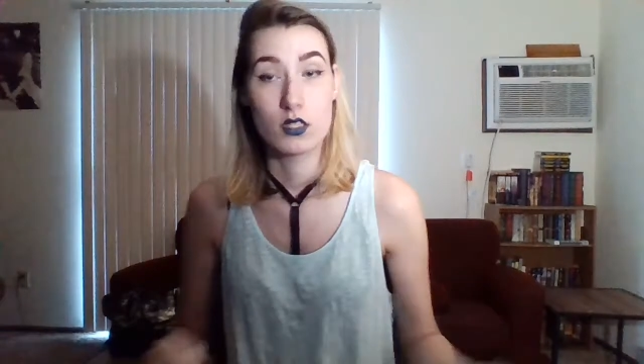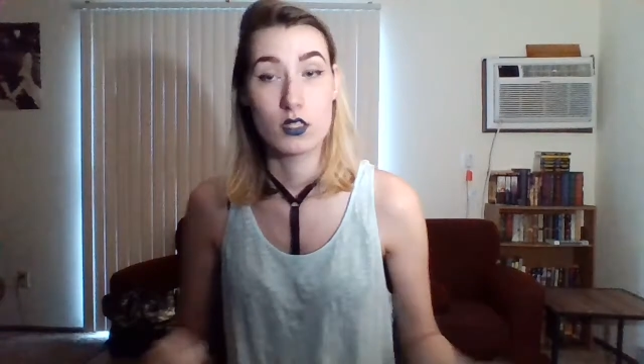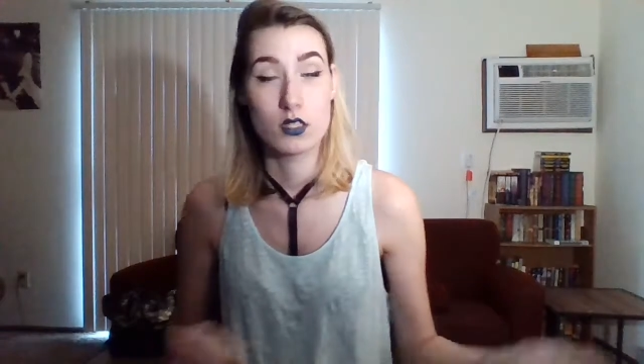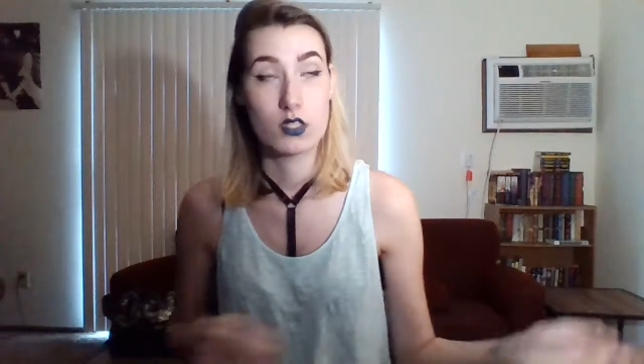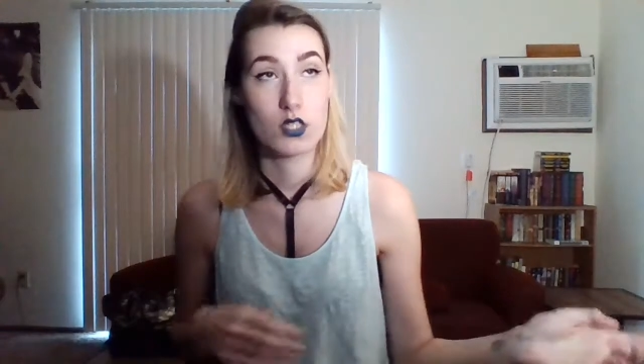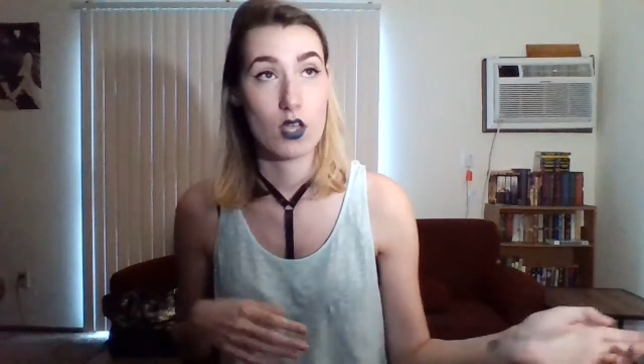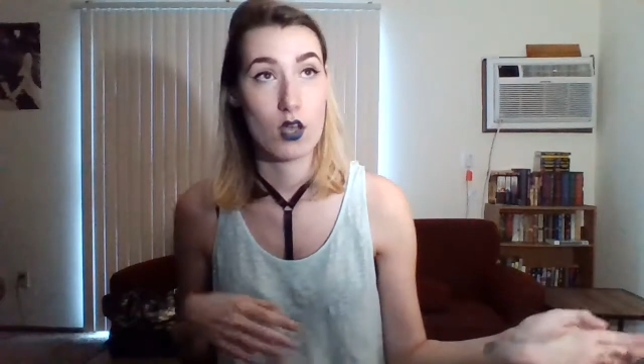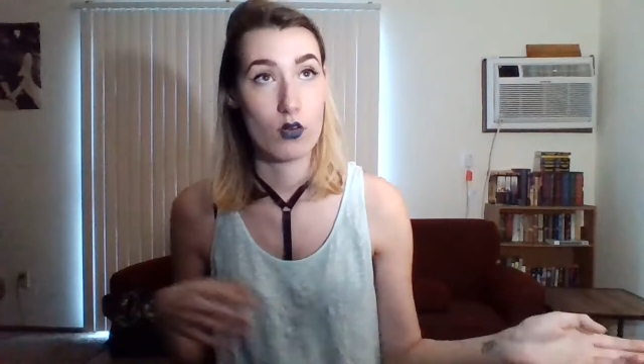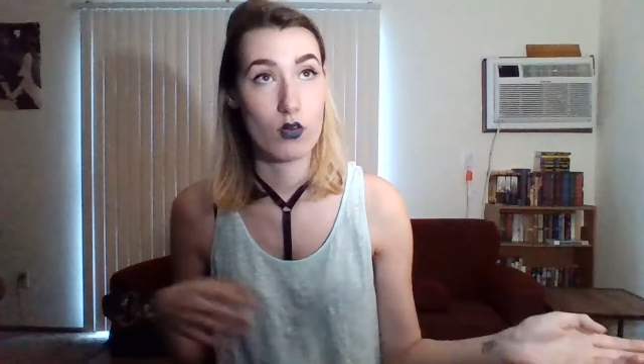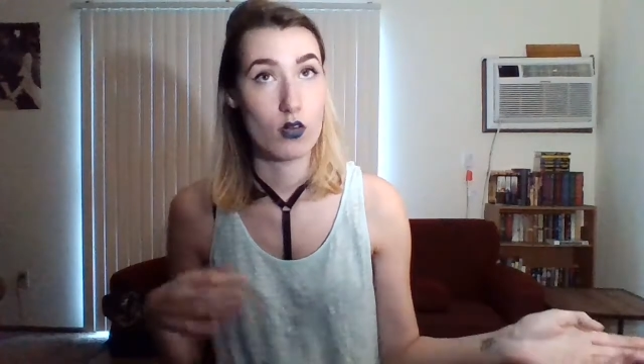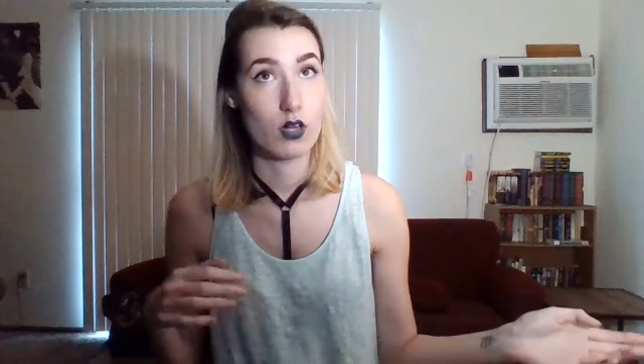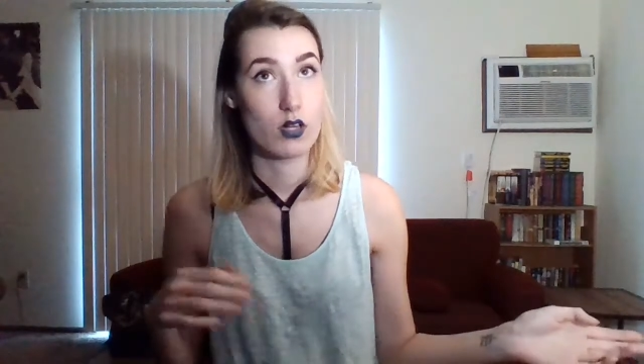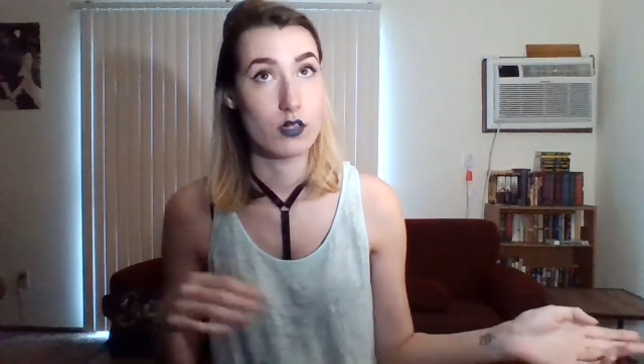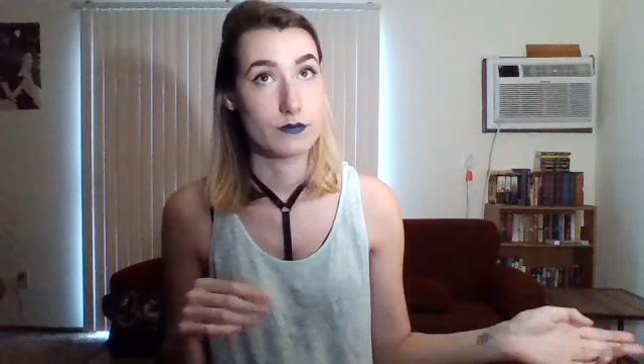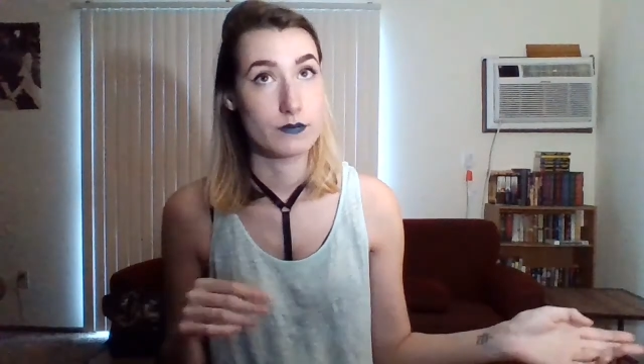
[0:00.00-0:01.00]
So,
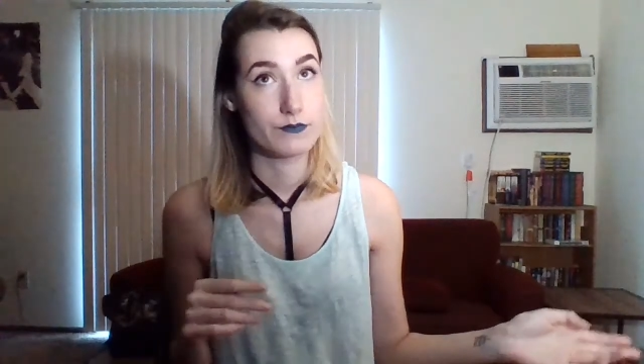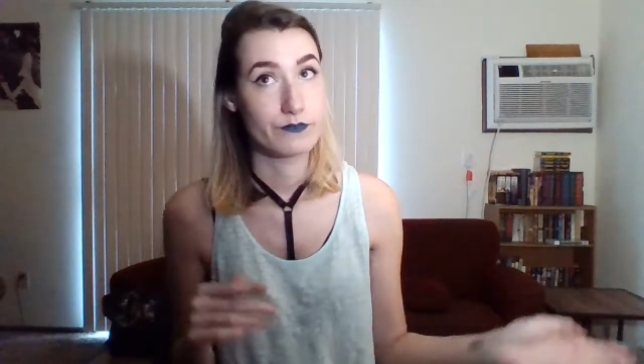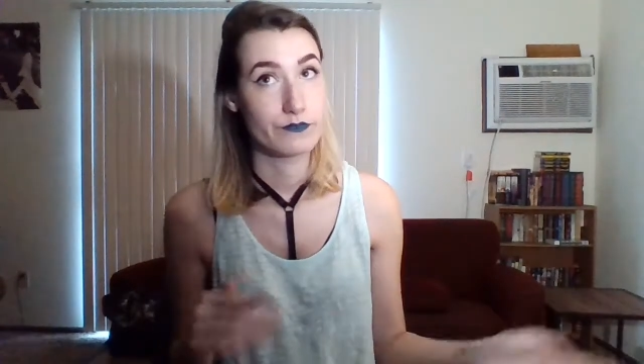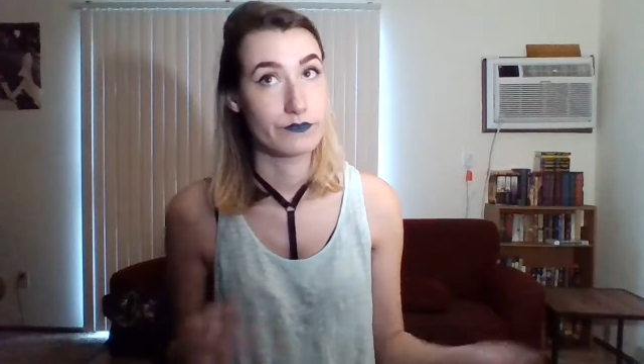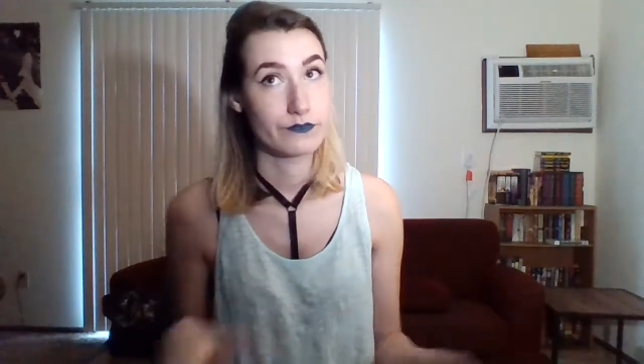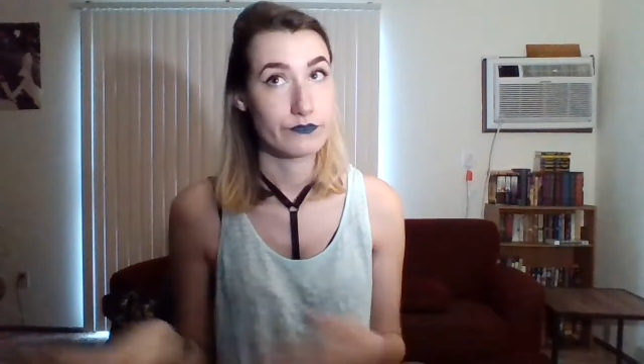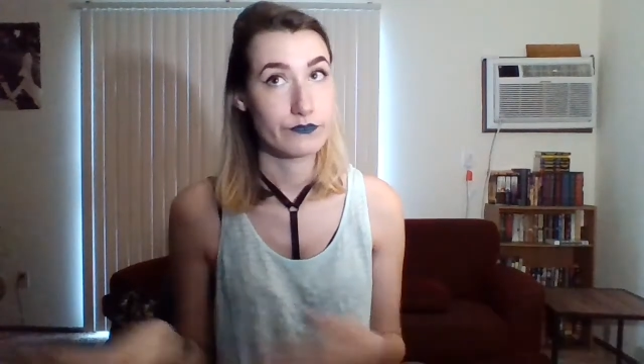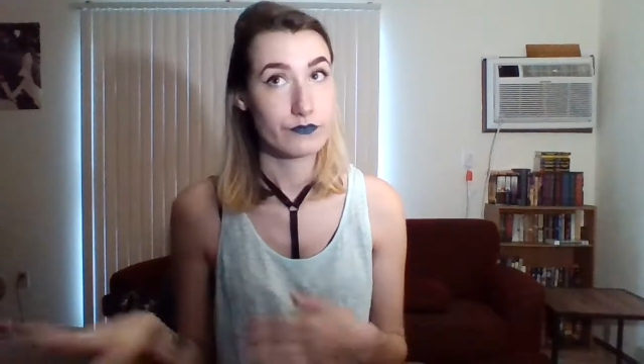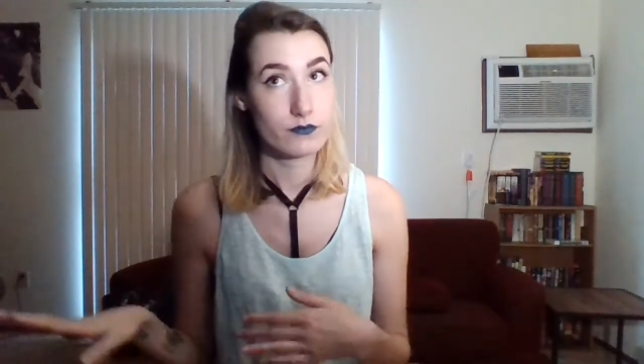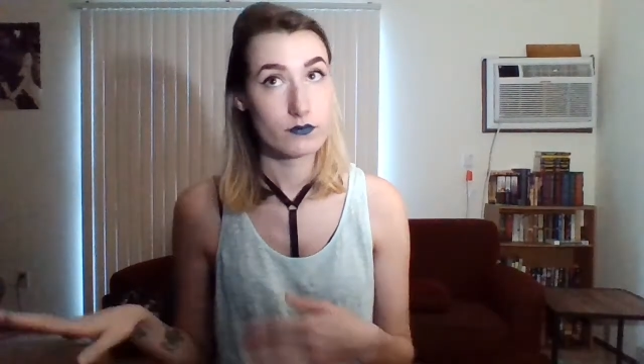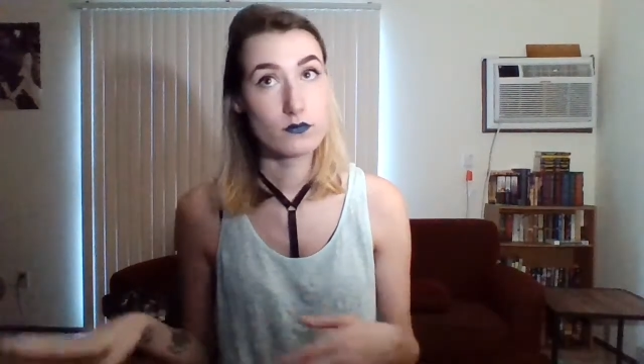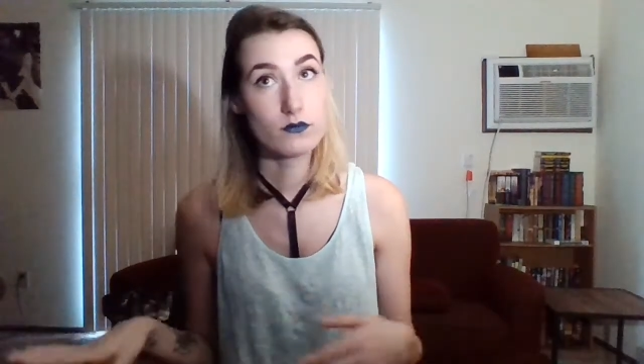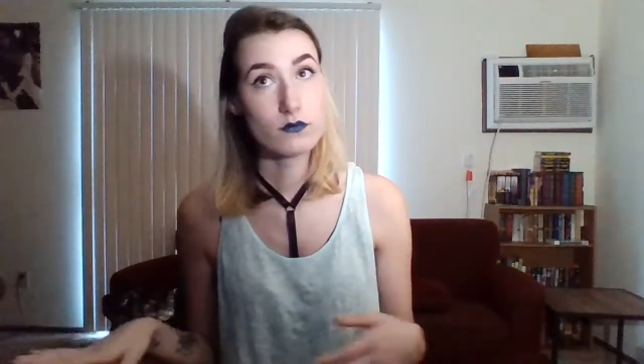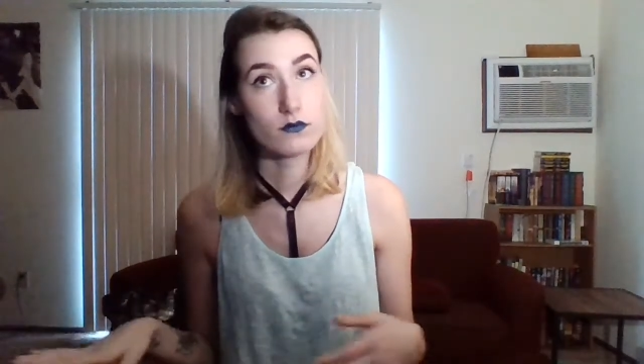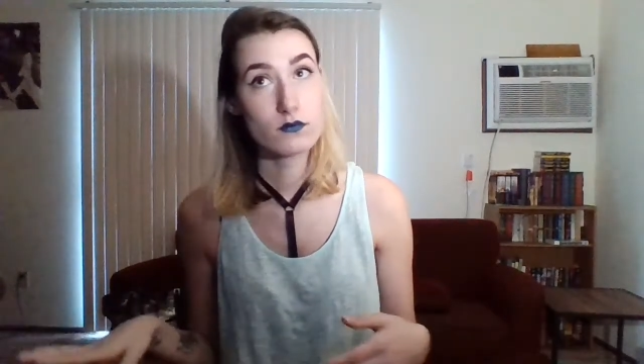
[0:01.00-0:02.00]
um,
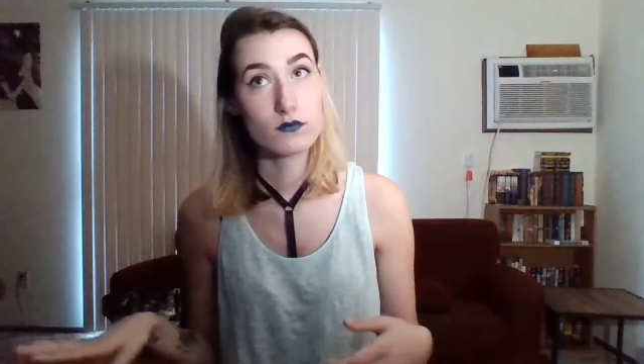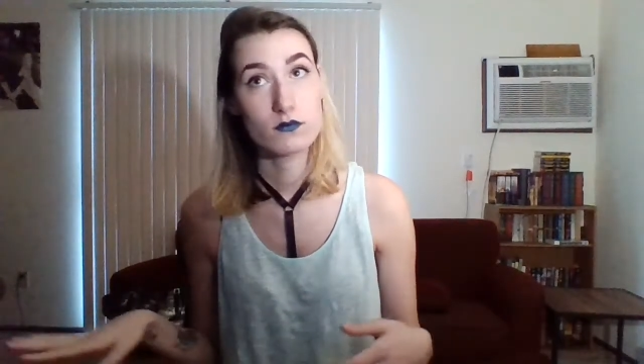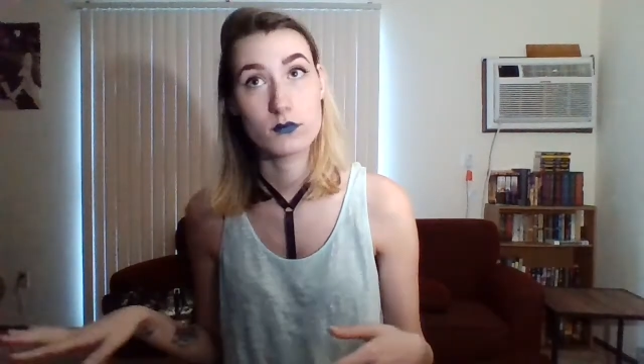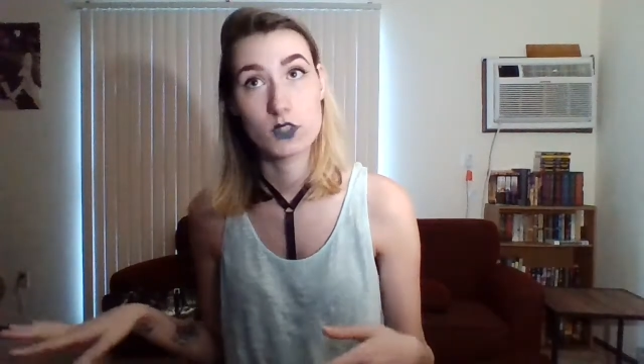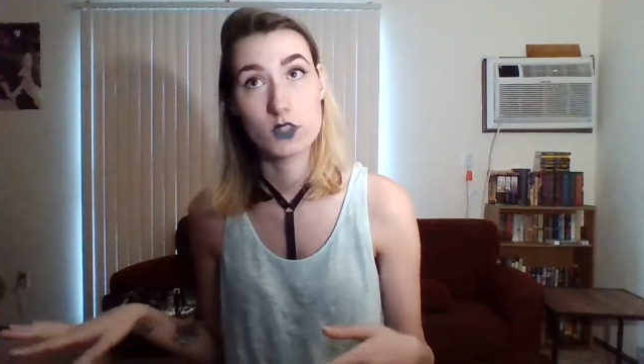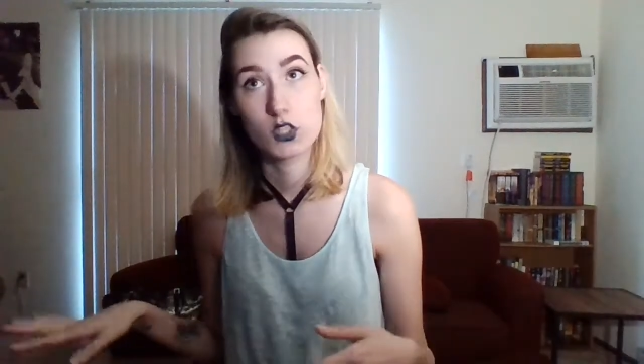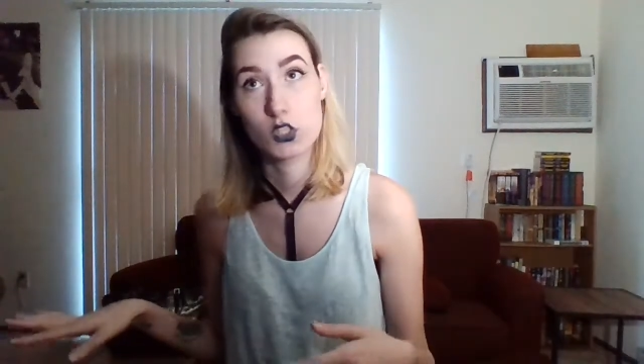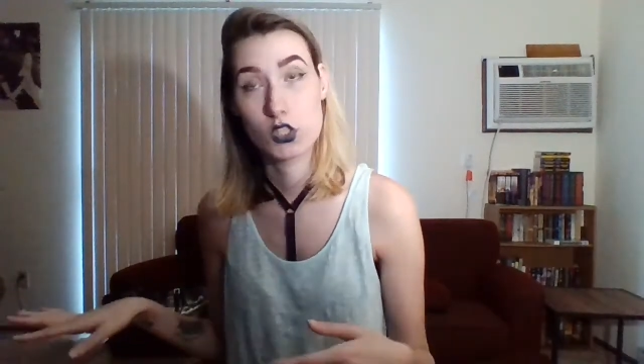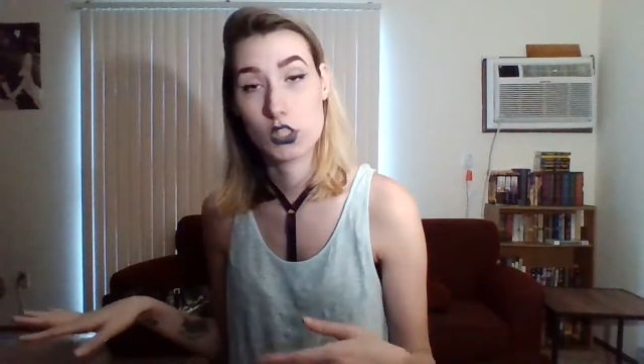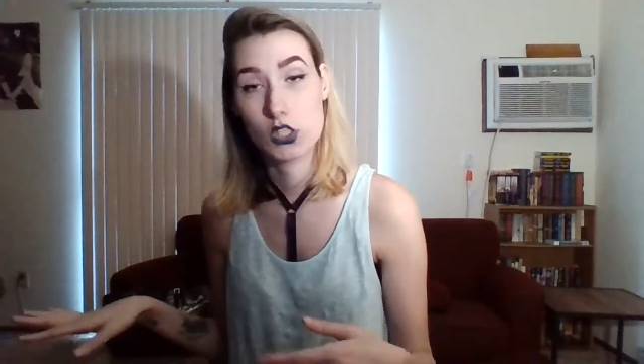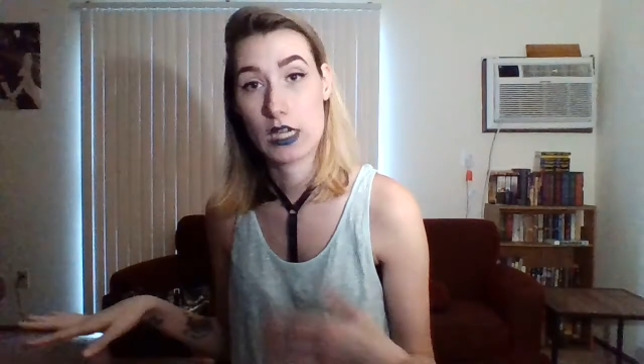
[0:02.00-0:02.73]
she